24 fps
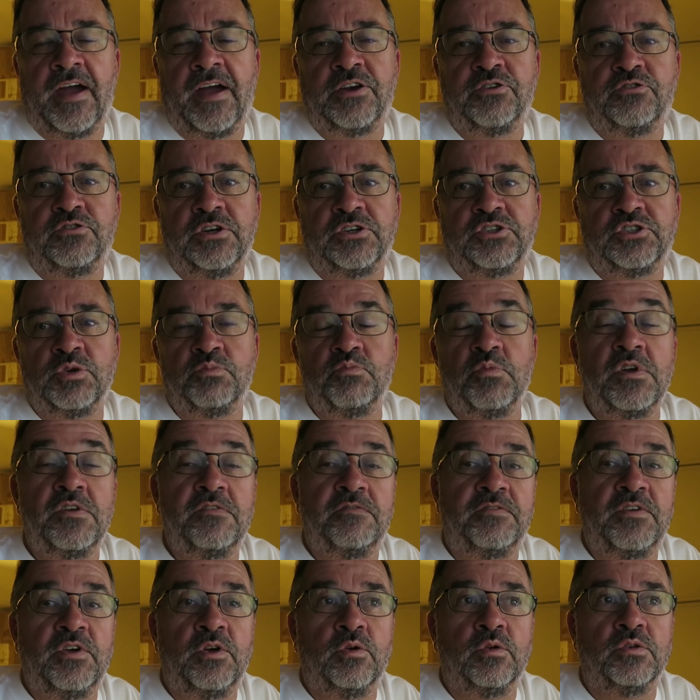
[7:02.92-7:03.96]
entry to
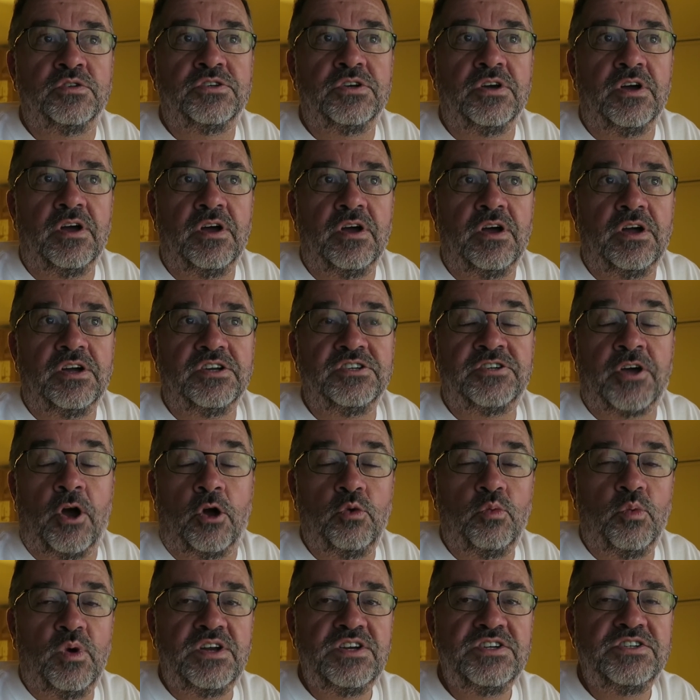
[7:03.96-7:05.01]
midfield
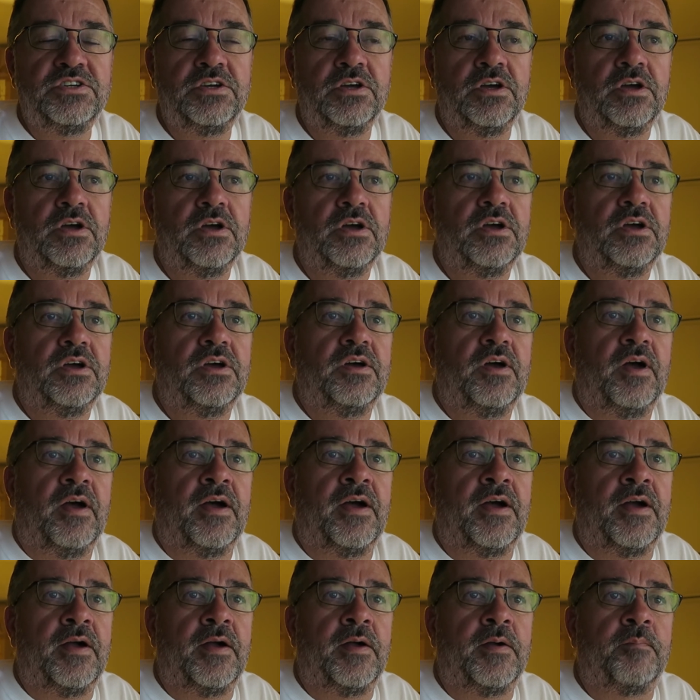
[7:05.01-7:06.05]
downwind,
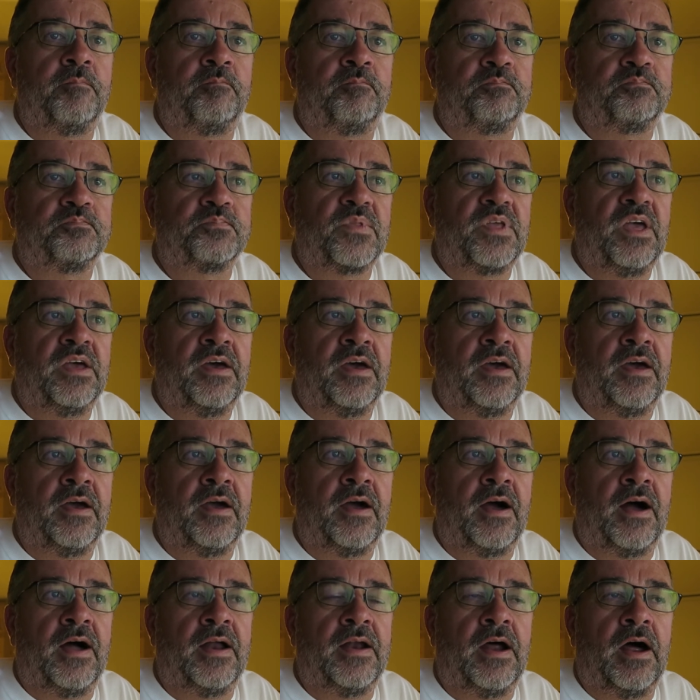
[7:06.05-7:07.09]
and
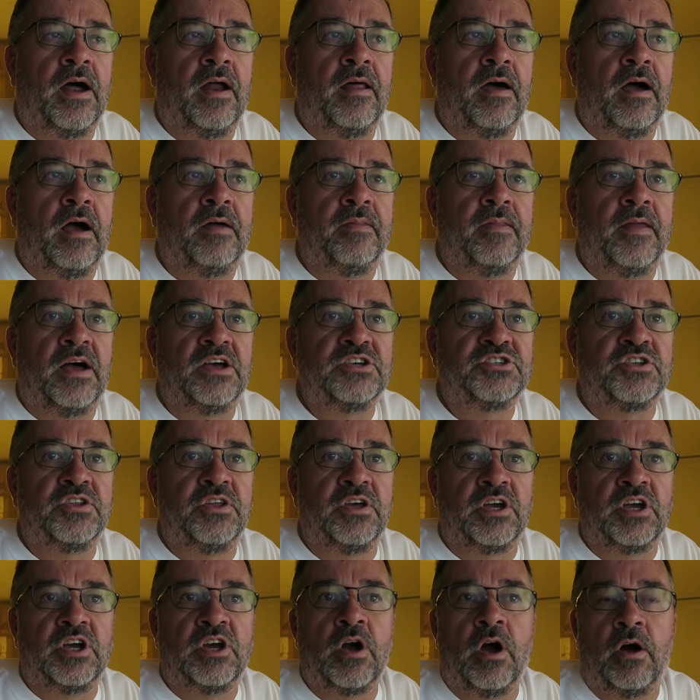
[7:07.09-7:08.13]
that's
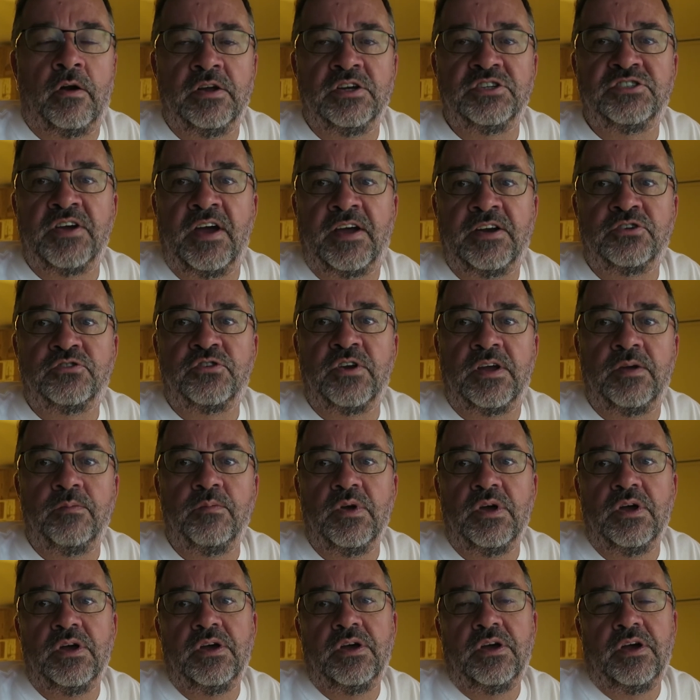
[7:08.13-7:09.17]
the encouraged entry
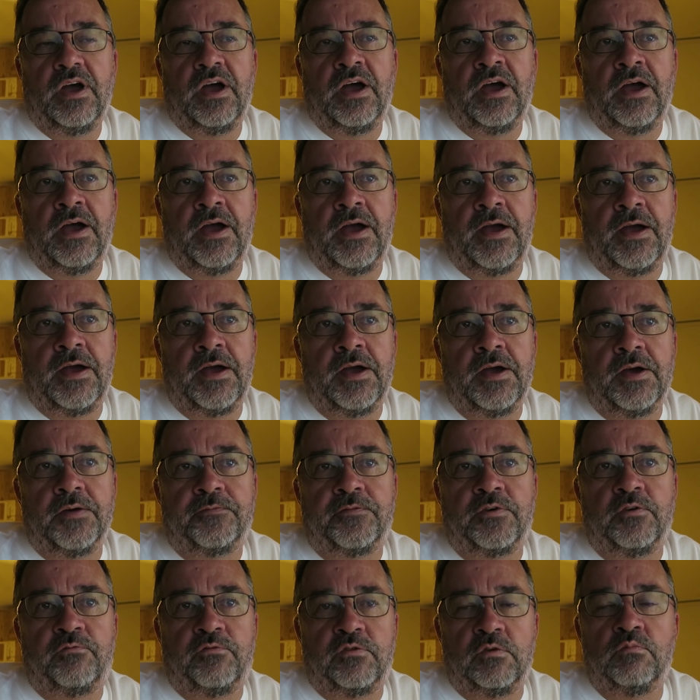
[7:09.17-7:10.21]

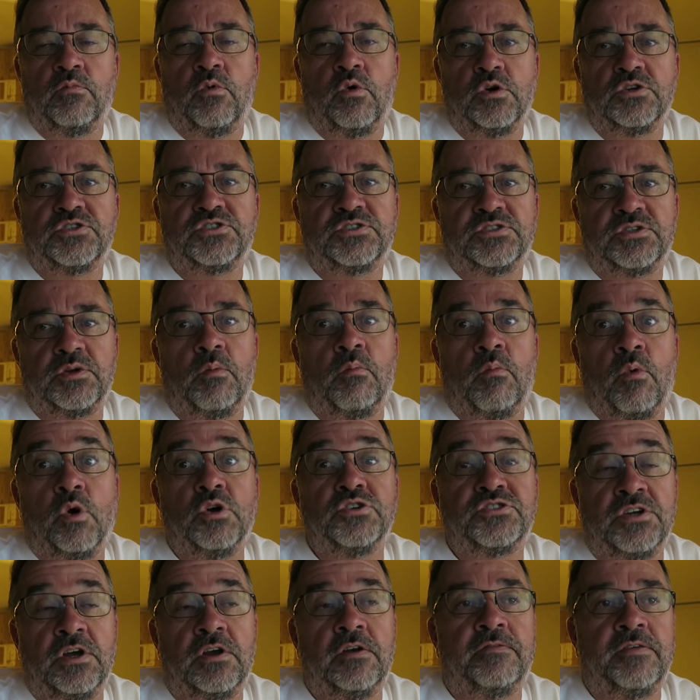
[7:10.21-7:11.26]
for most
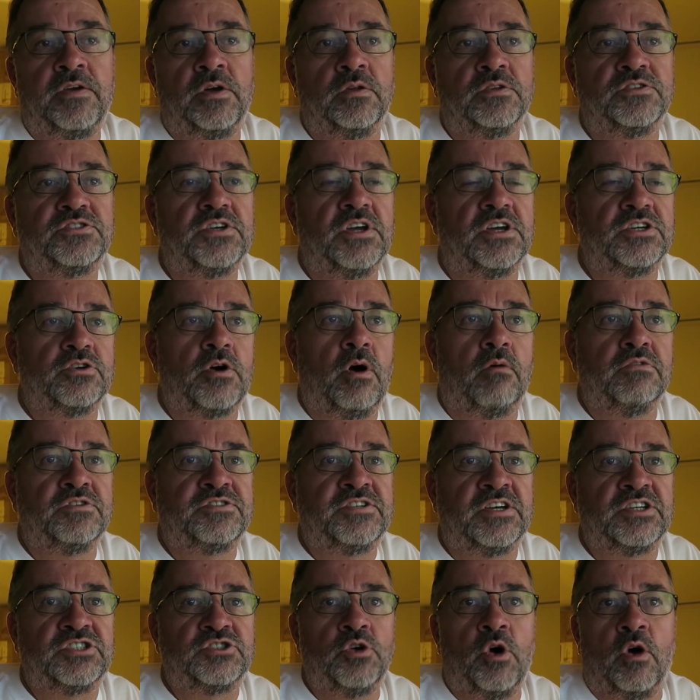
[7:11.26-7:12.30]
airfields.
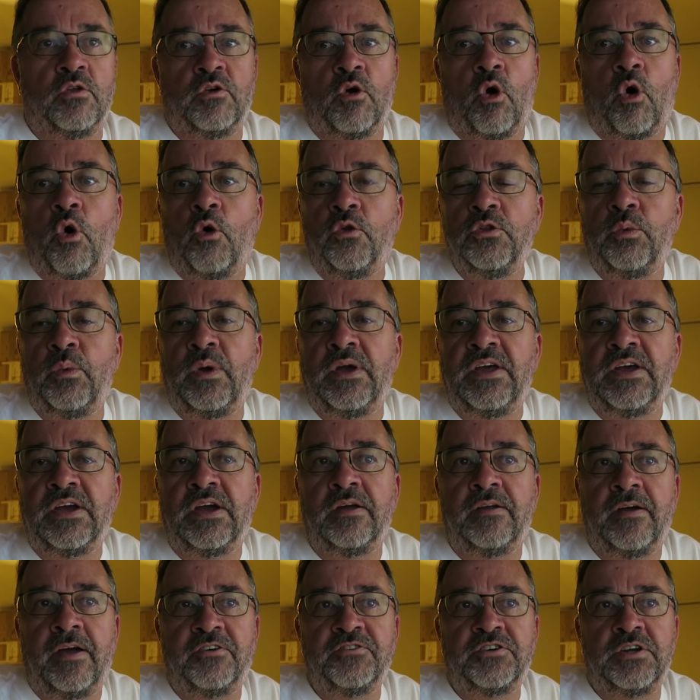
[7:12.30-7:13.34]
Obviously, it's not the only way you
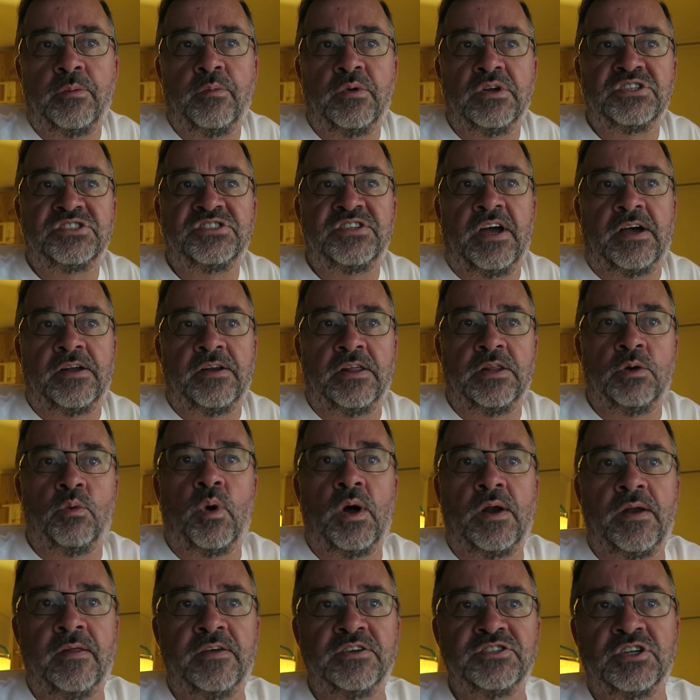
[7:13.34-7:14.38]
can enter, but it's certainly the
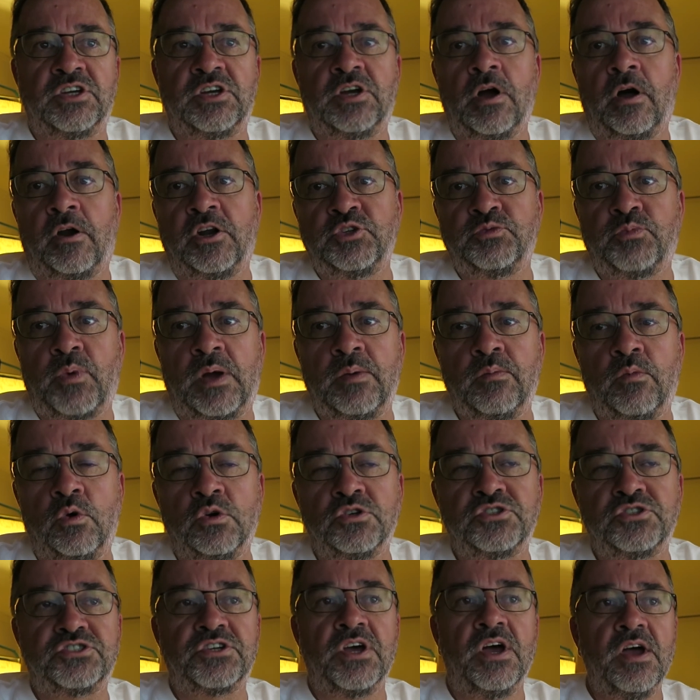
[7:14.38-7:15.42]
one that's encouraged by
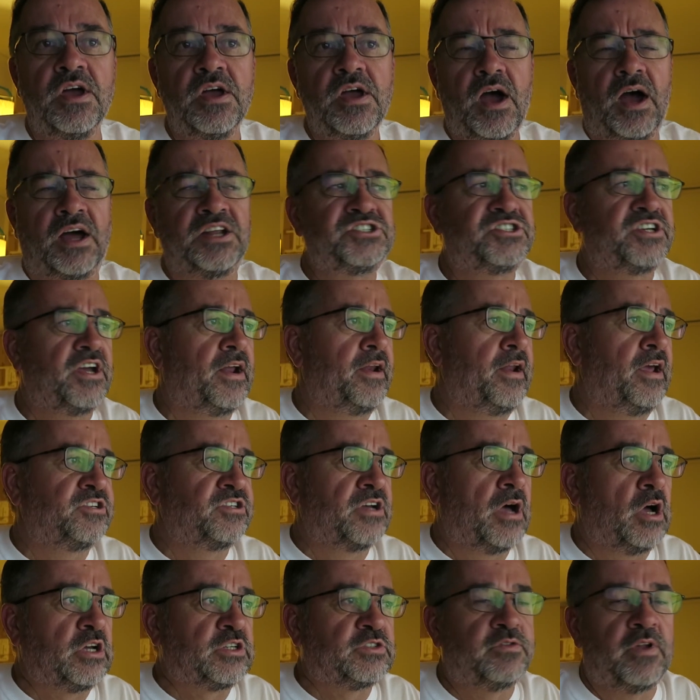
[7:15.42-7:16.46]
most. And certainly, as
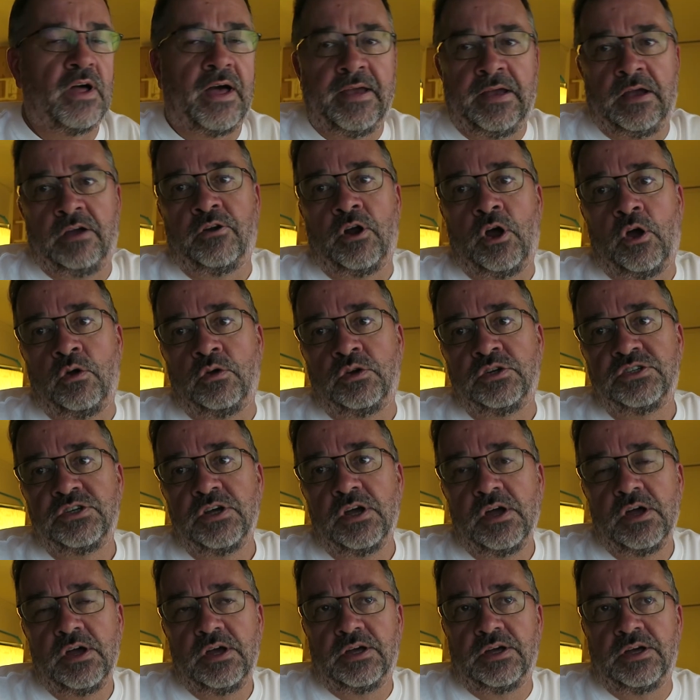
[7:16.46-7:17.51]
I was flying around,
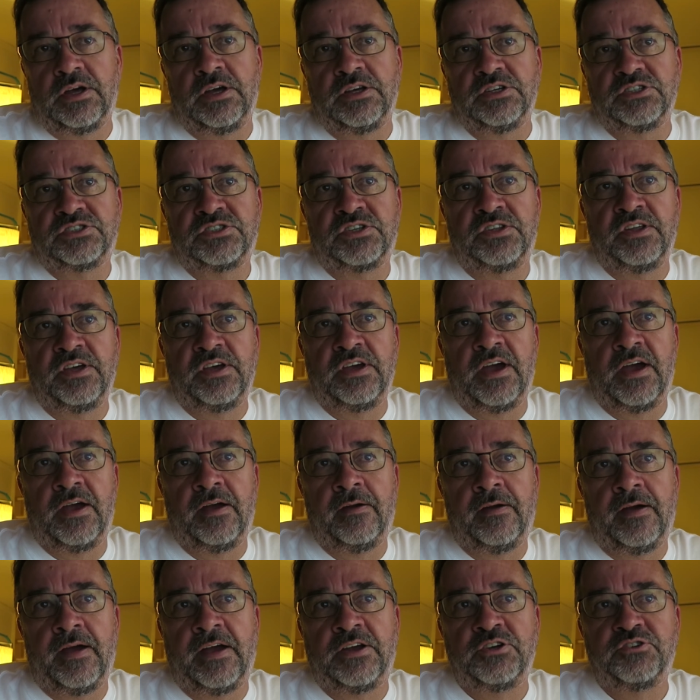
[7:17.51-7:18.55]
it's the
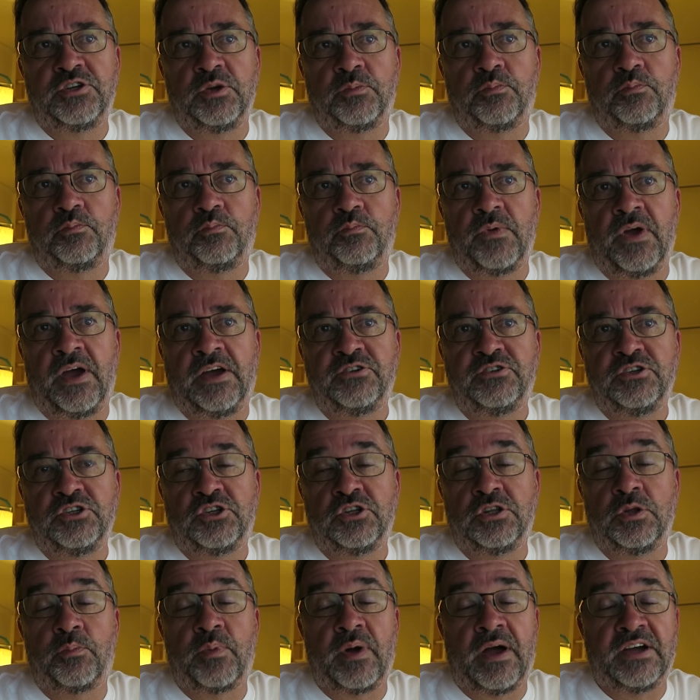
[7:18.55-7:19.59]
entry
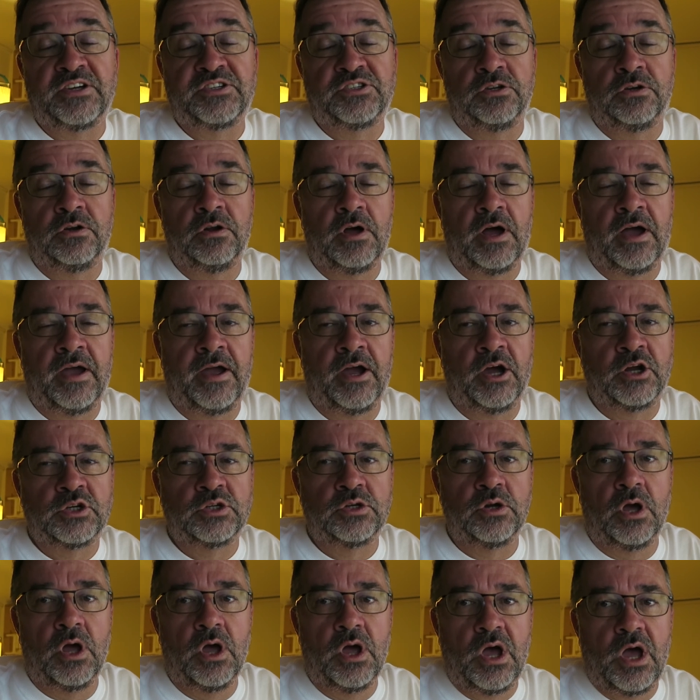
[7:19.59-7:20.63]
to the pattern I
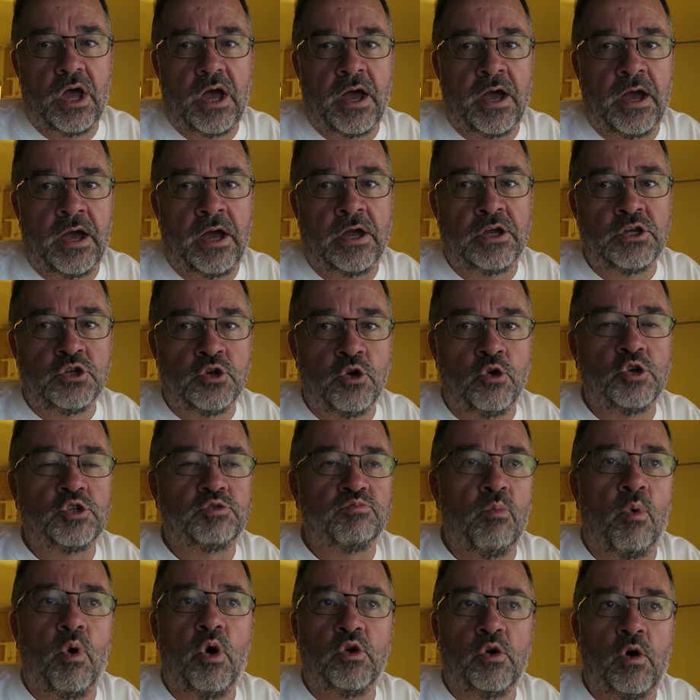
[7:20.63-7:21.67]
heard
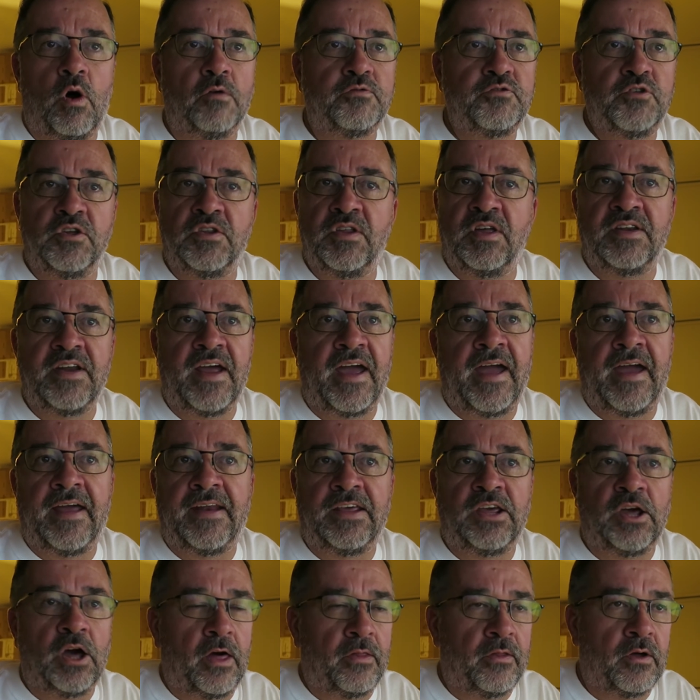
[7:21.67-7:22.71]
used more often than
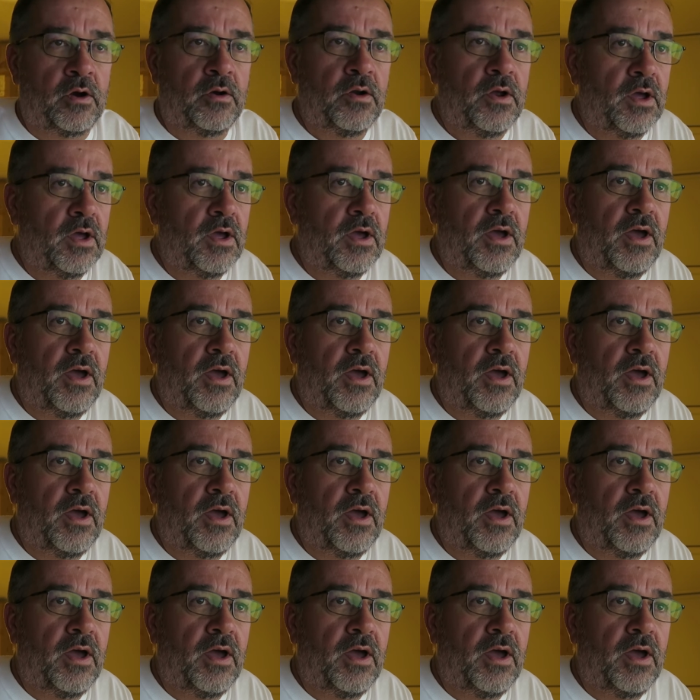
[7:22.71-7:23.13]
any other.